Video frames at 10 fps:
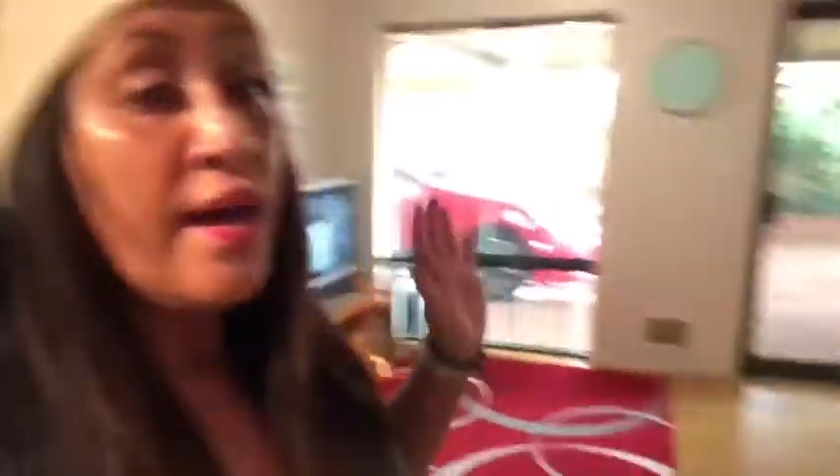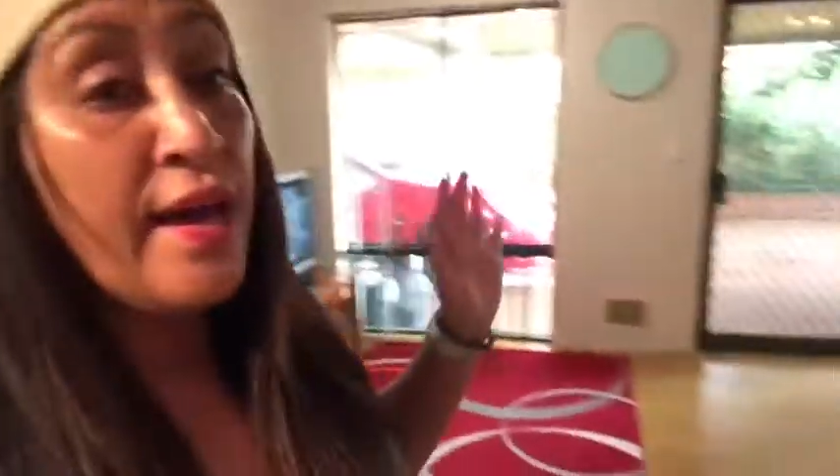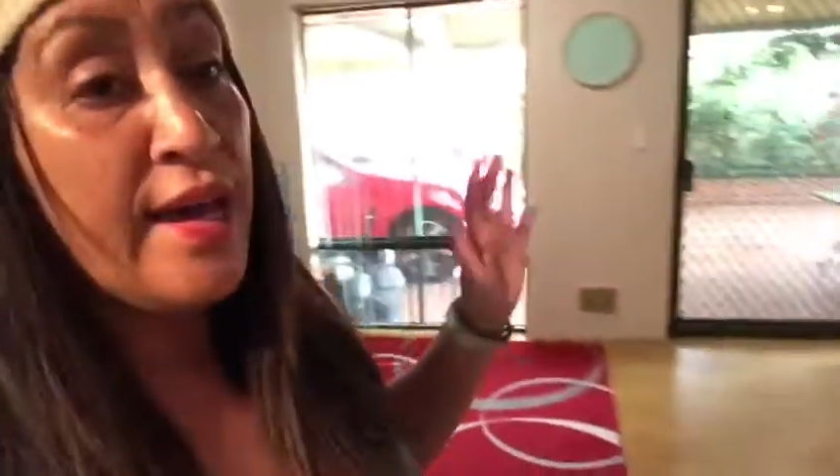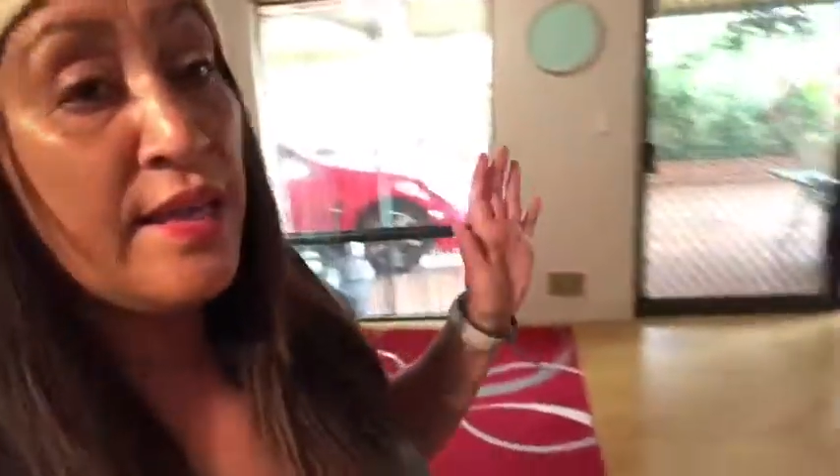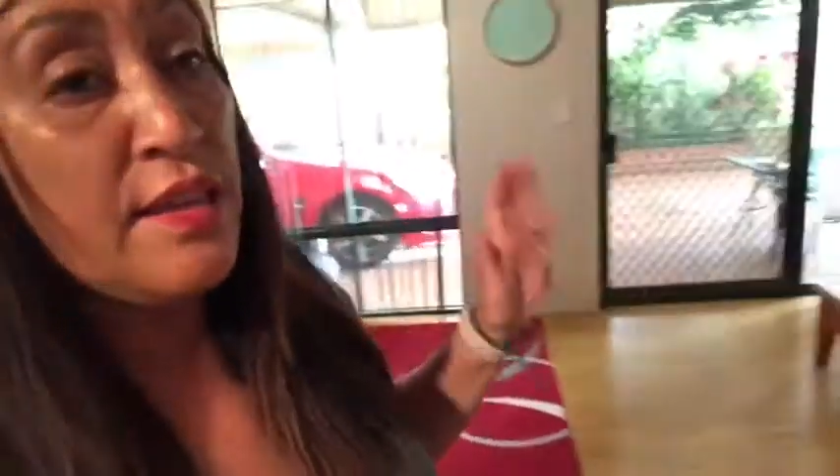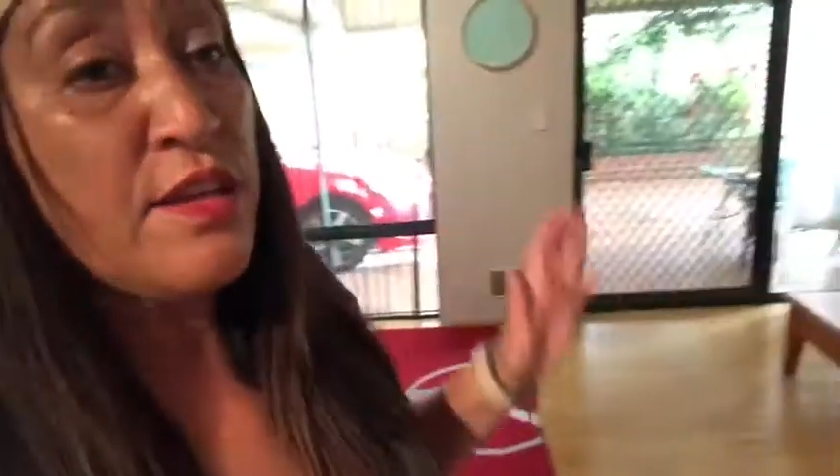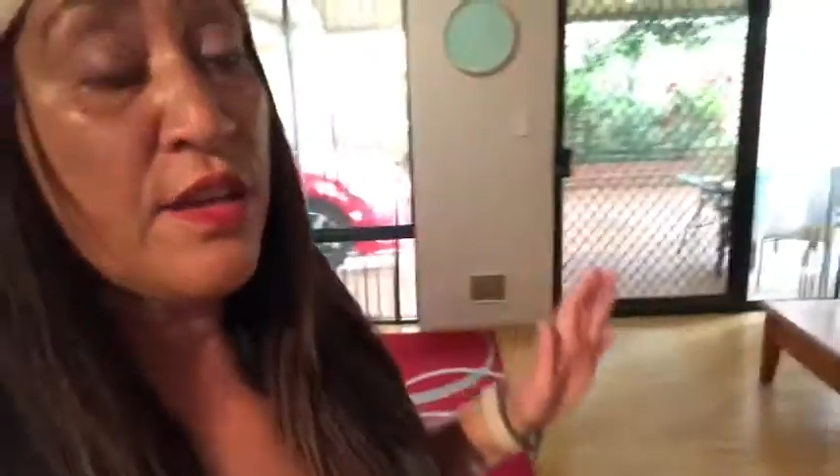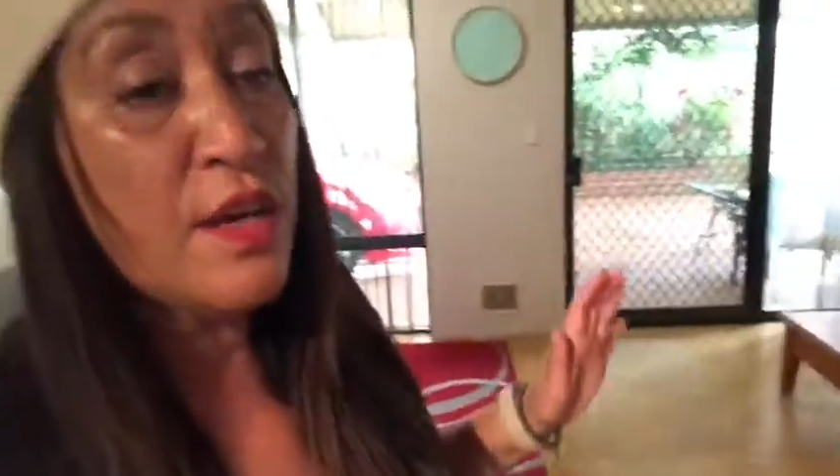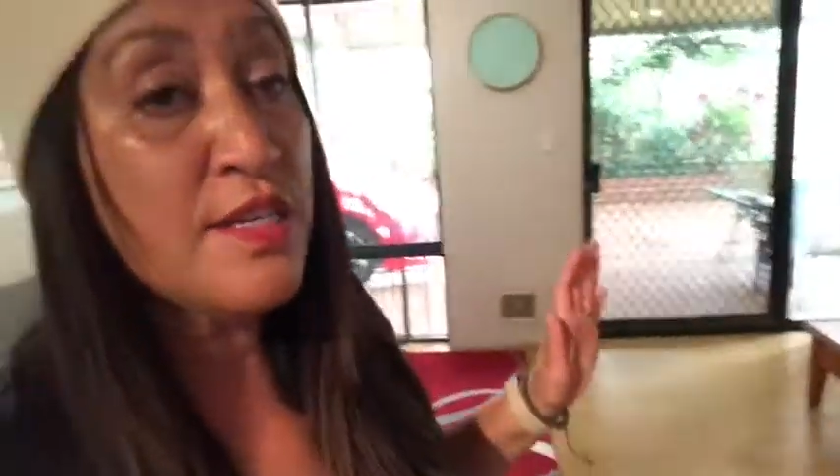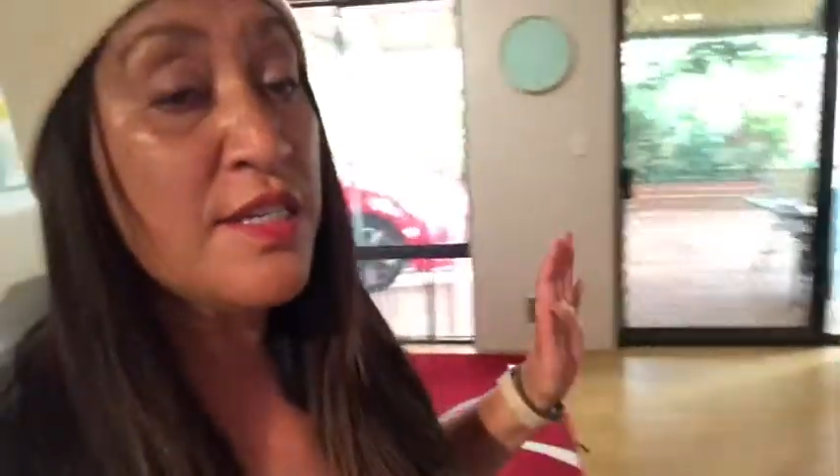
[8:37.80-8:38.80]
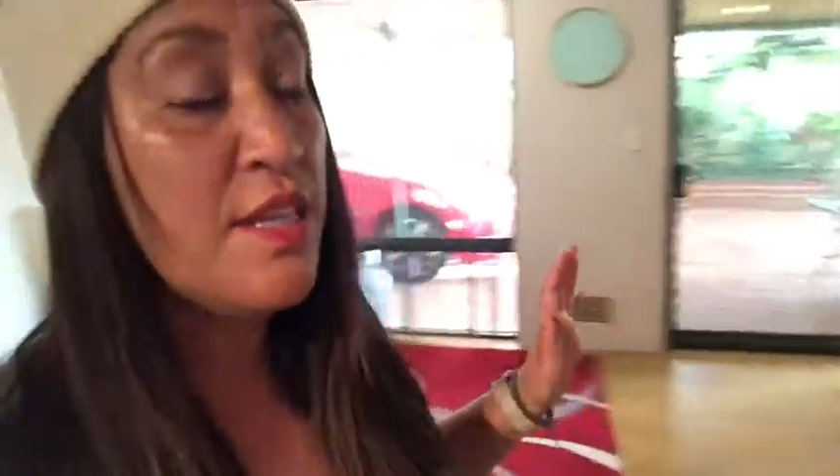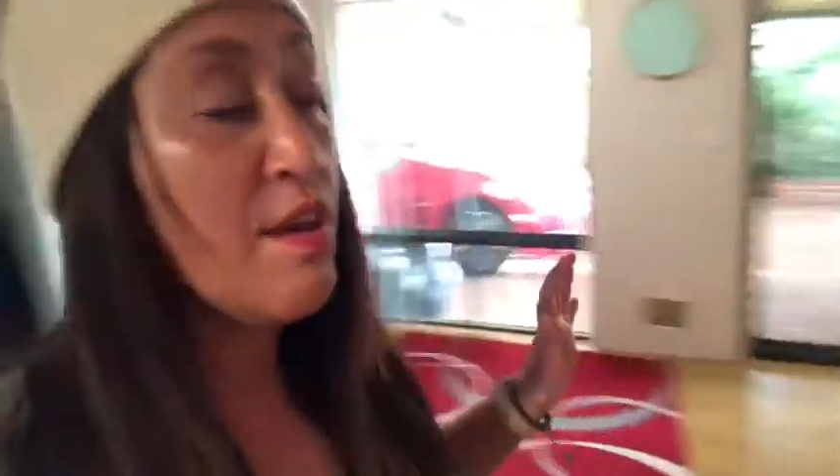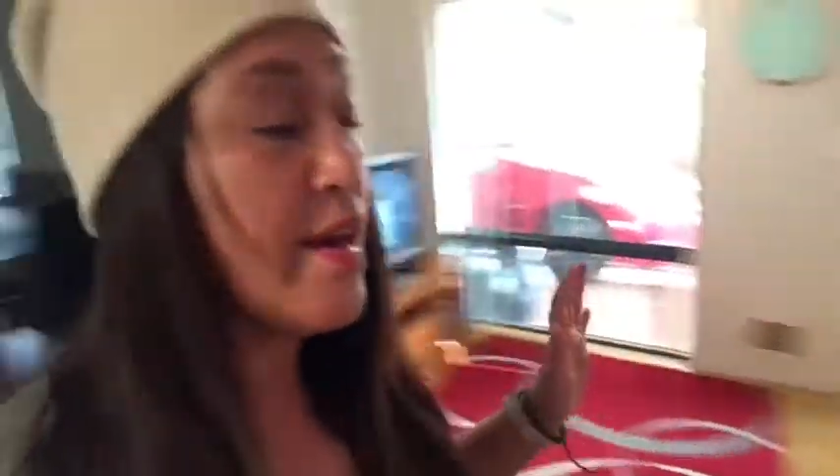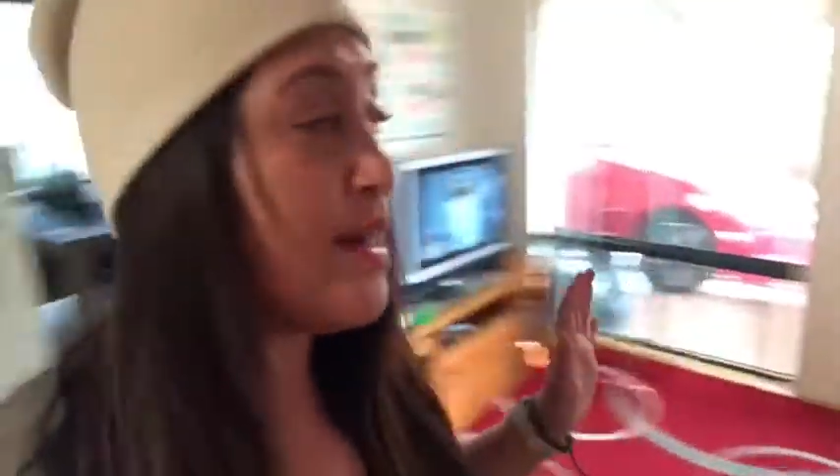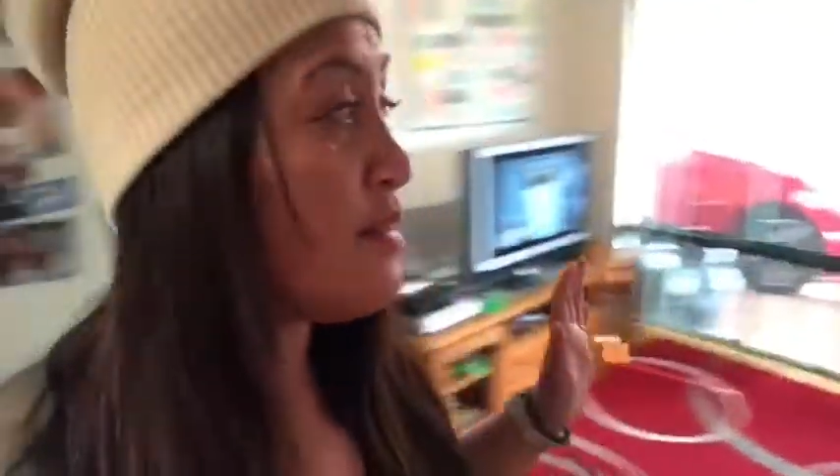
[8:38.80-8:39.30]
And, you know, it's
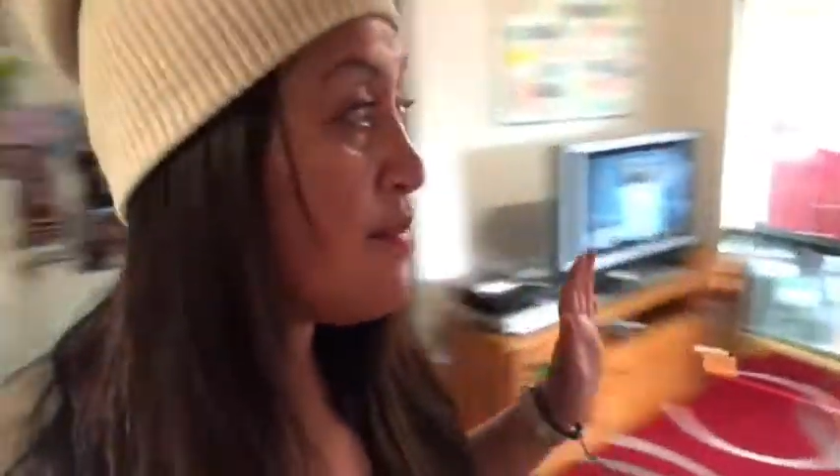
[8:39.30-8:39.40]
like,